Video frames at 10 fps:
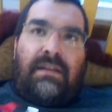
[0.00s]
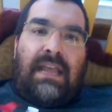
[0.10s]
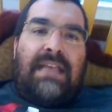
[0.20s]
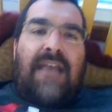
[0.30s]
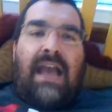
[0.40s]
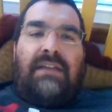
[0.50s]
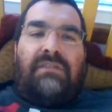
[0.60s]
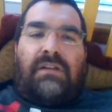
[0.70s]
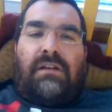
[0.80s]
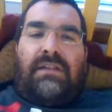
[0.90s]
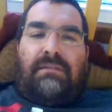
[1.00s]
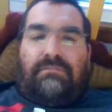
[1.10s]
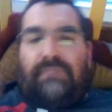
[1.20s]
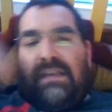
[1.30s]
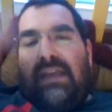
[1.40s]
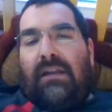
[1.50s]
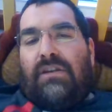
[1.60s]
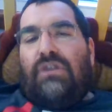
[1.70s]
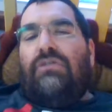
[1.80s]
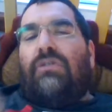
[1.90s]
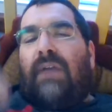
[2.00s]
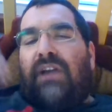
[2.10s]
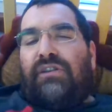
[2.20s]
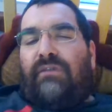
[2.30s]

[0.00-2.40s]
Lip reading: it kind of started to get a new direction